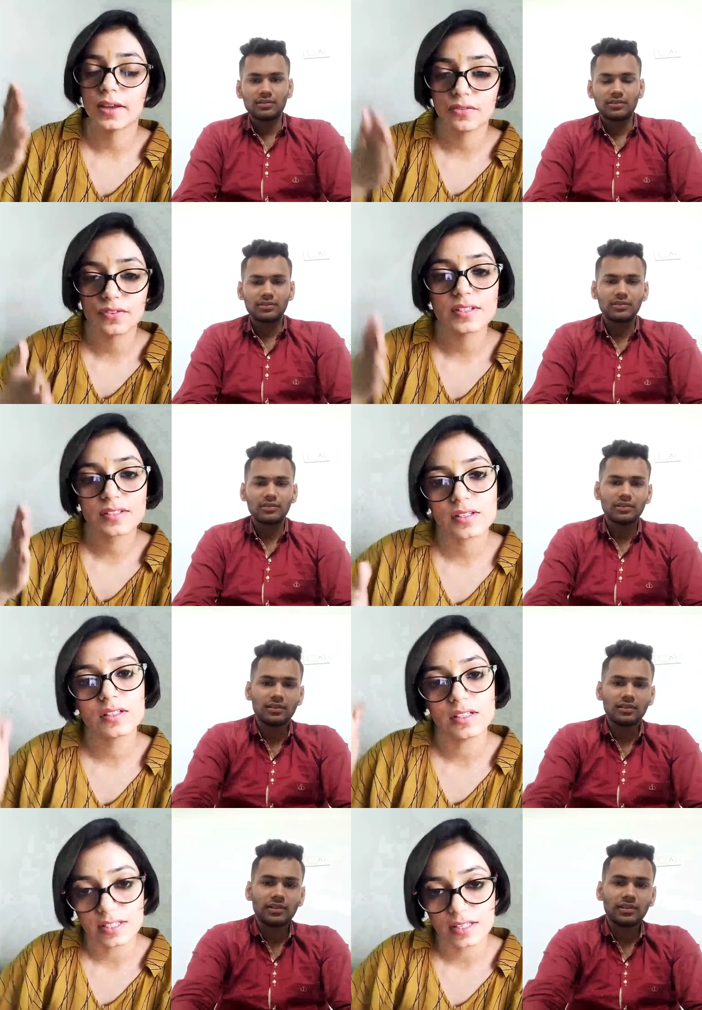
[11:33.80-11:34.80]
Speaker 1: on every
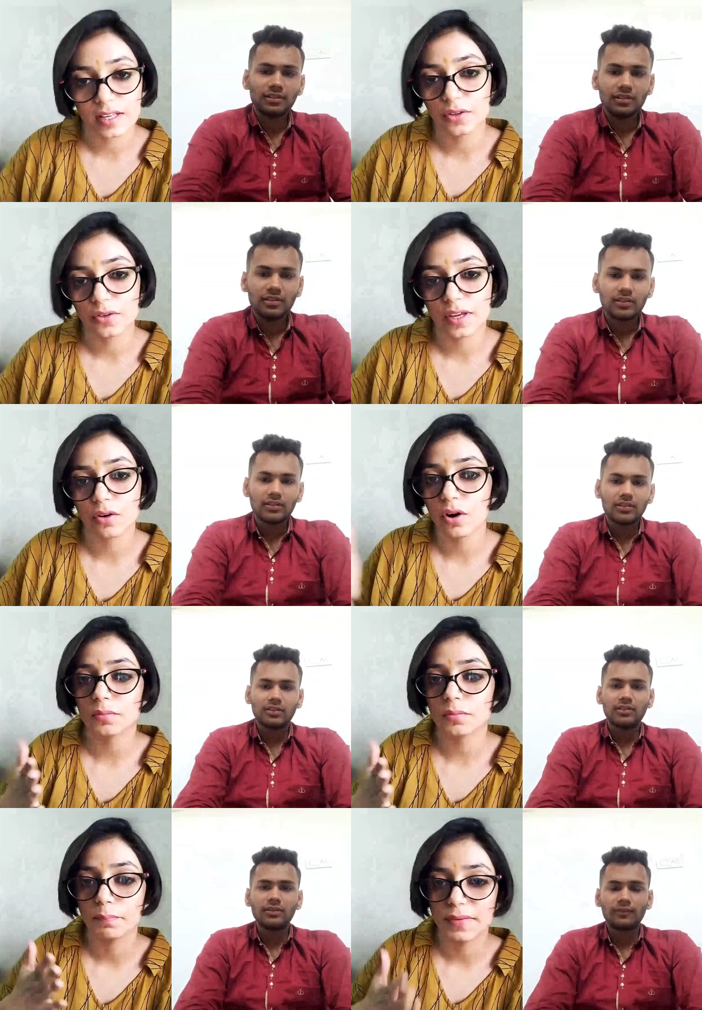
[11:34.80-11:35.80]
single day. You
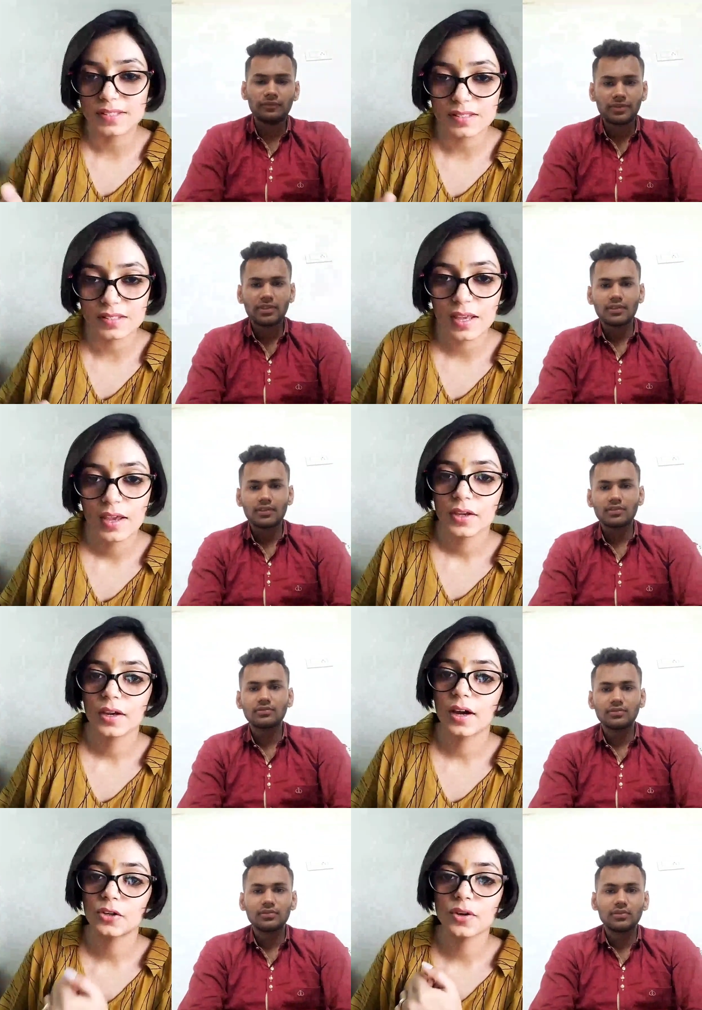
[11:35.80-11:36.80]
cannot miss.
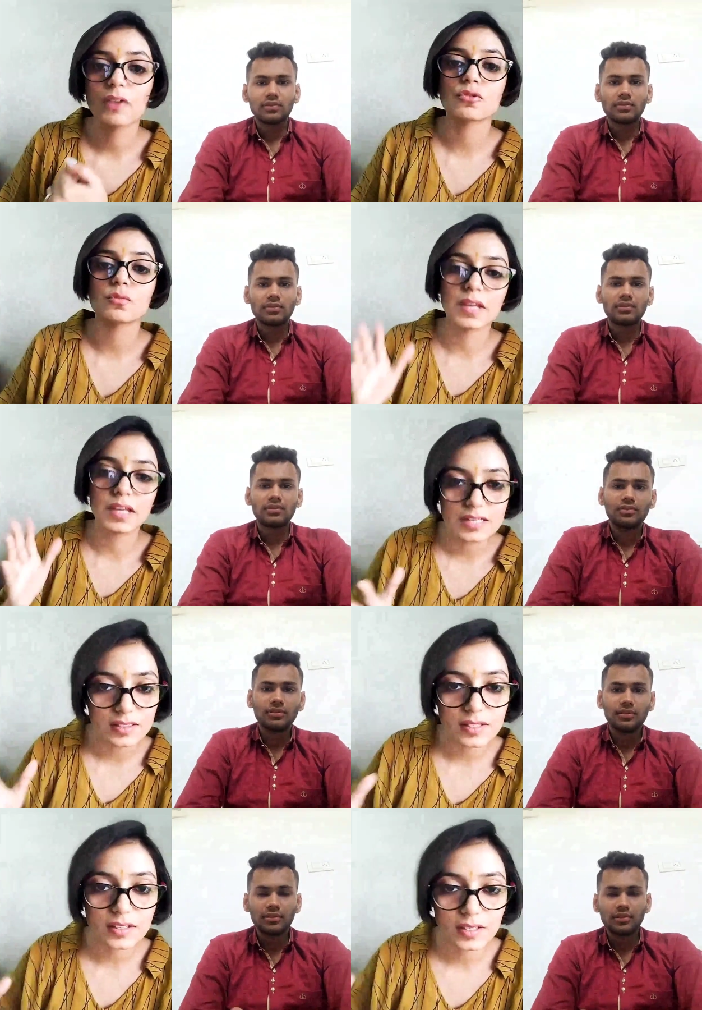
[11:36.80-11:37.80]
Yeah, you have to
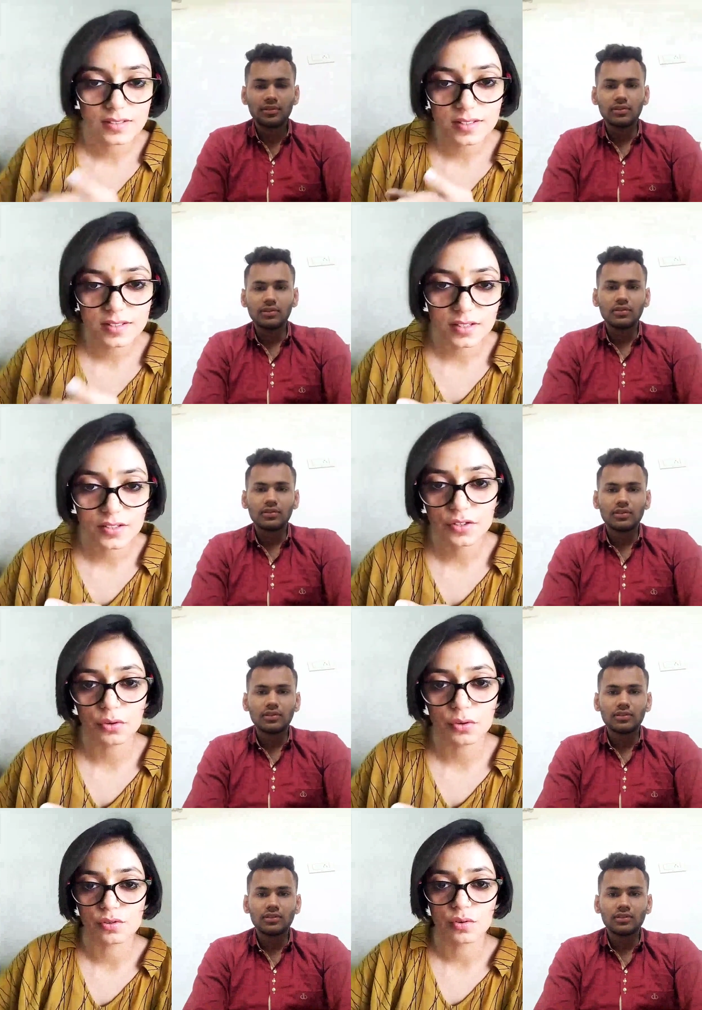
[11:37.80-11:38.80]
maintain the
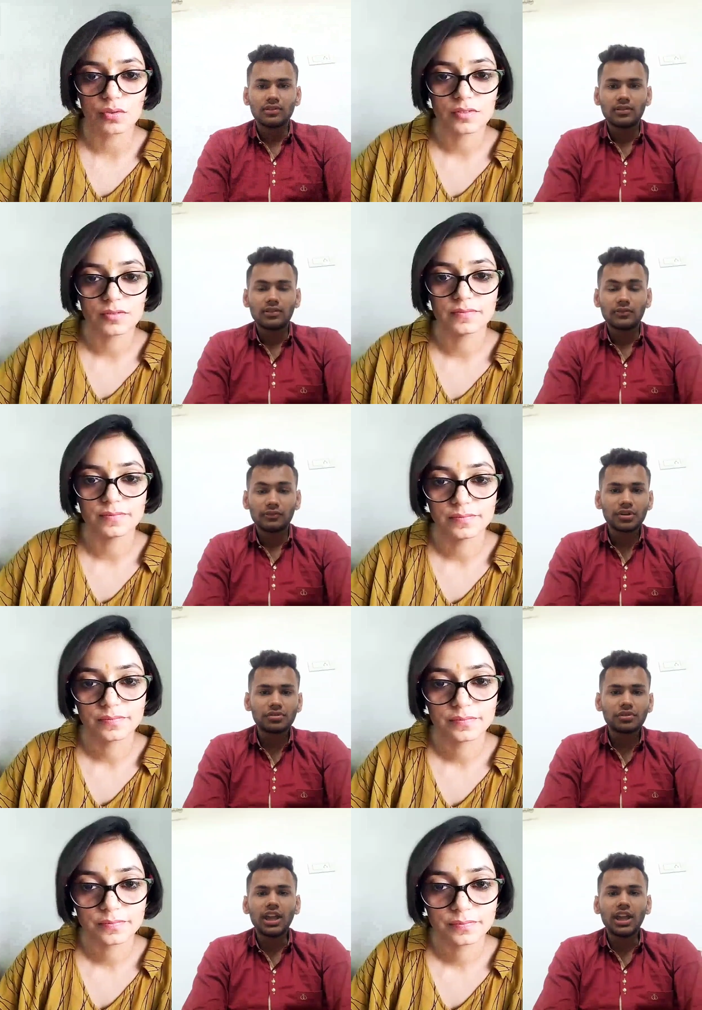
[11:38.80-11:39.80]
consistency also.
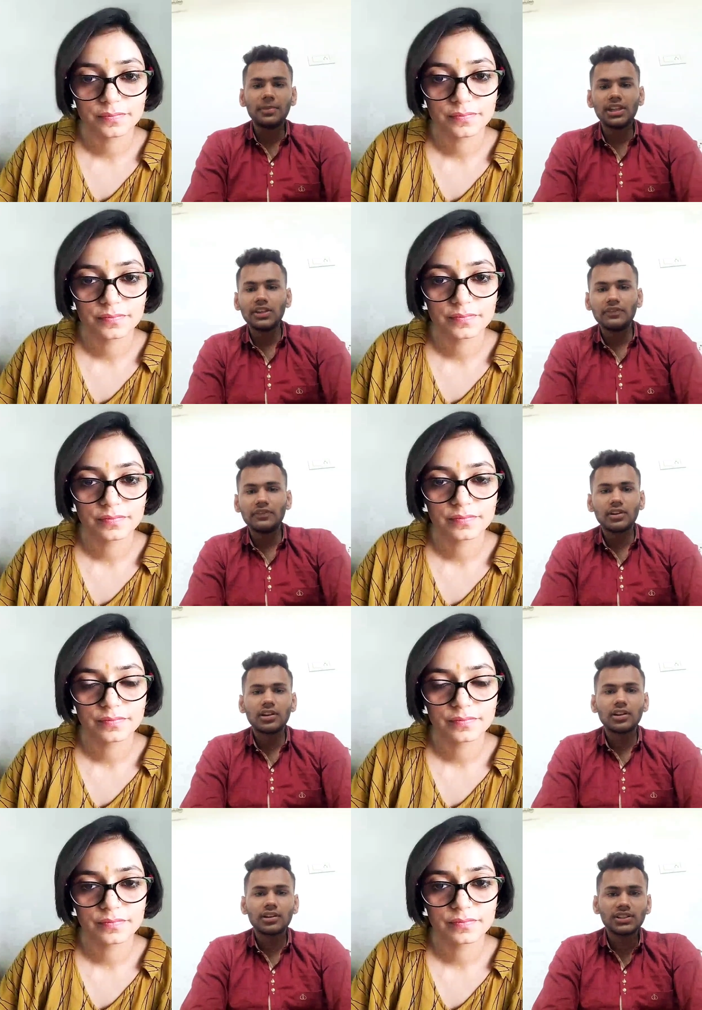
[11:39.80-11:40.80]
Speaker 2: So I believe,
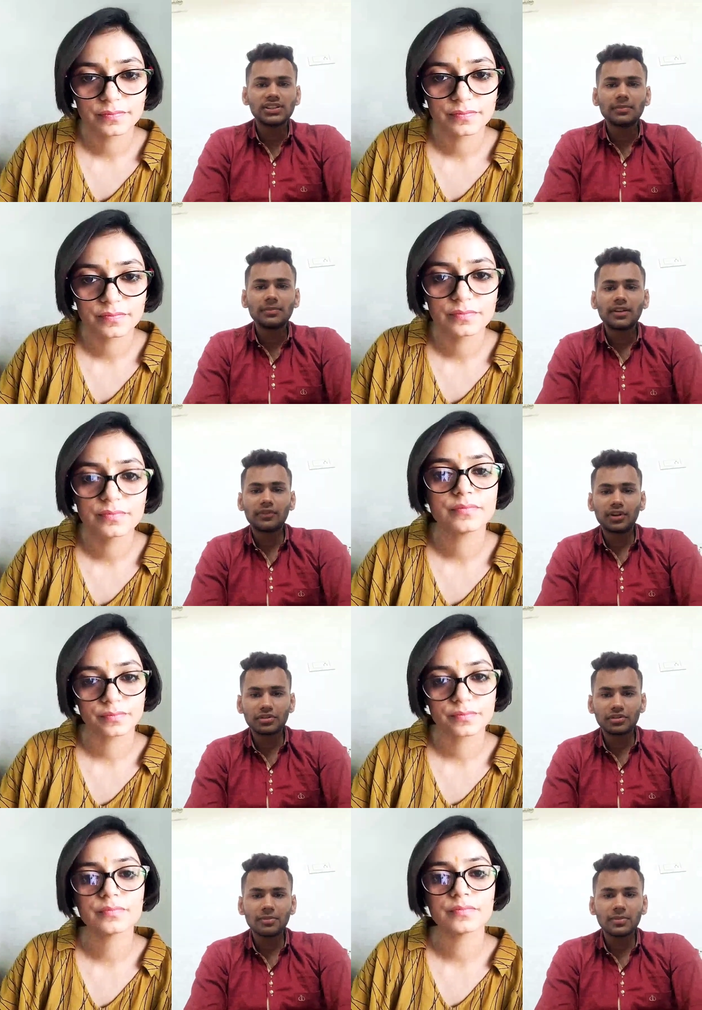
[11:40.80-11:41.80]
Rajni ma'am,
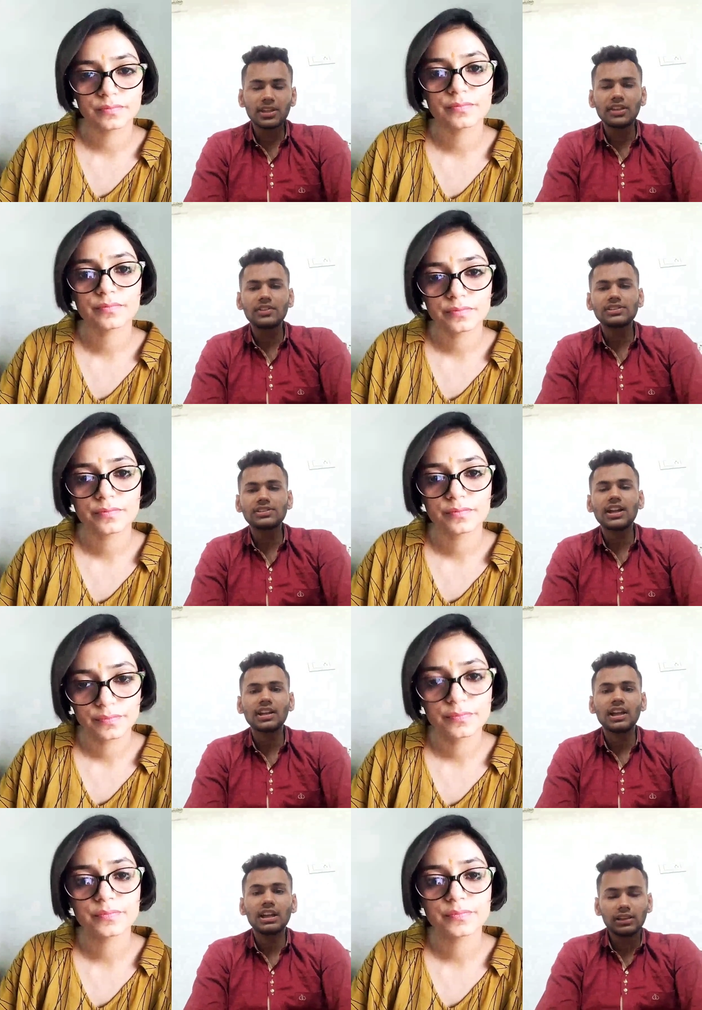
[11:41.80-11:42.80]
what do I believe is
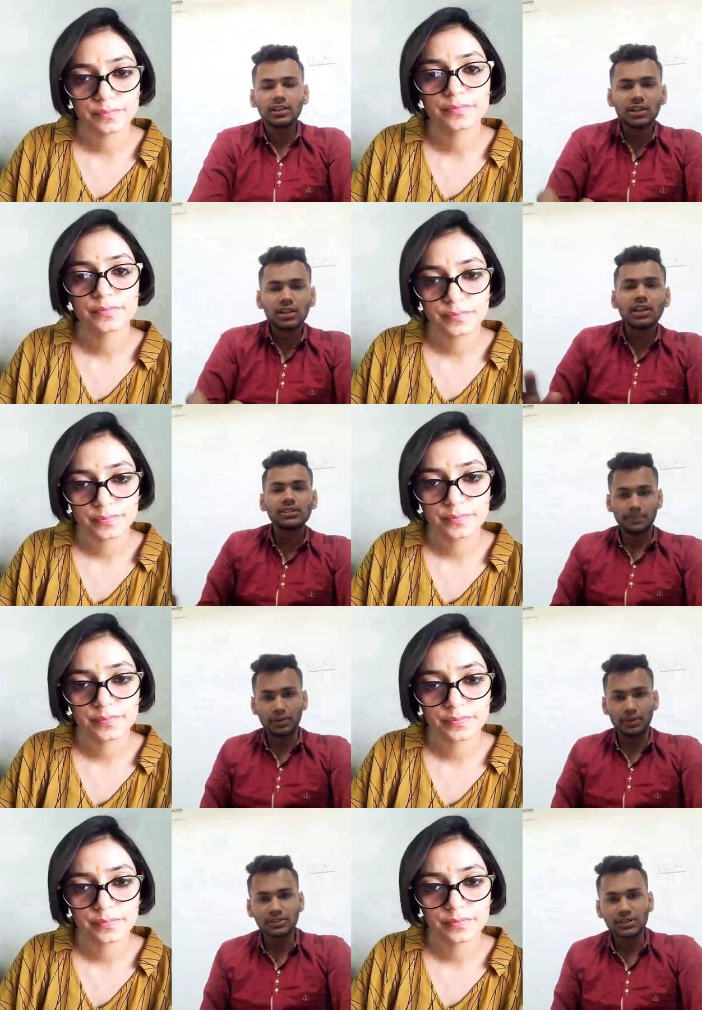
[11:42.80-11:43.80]
that learning
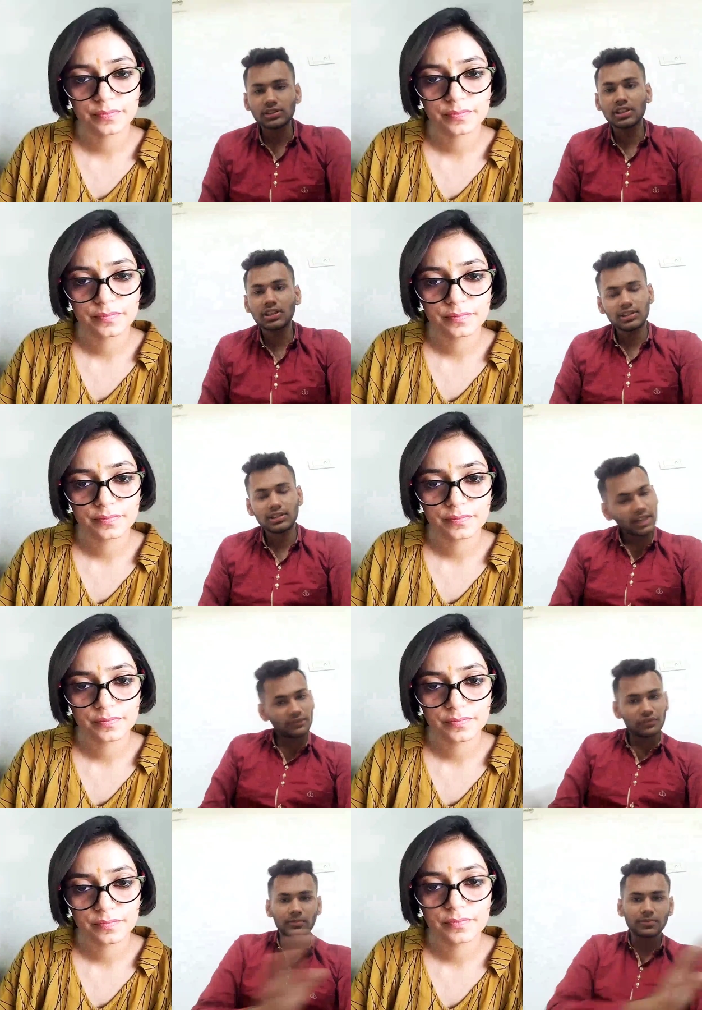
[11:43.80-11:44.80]
is a process
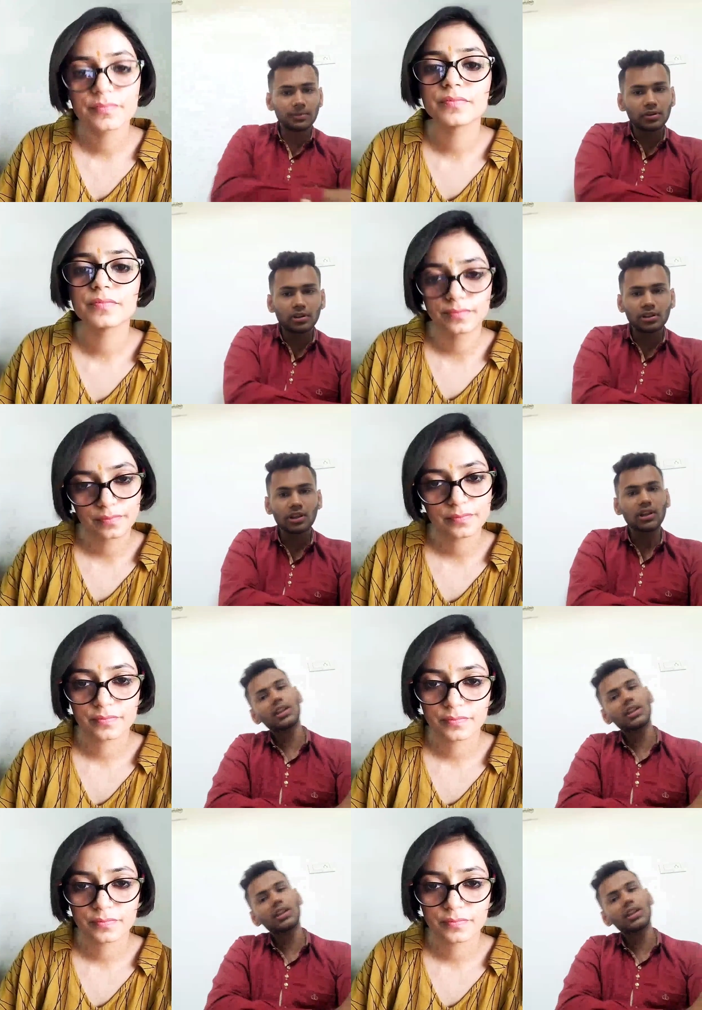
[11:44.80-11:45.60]
right from the birth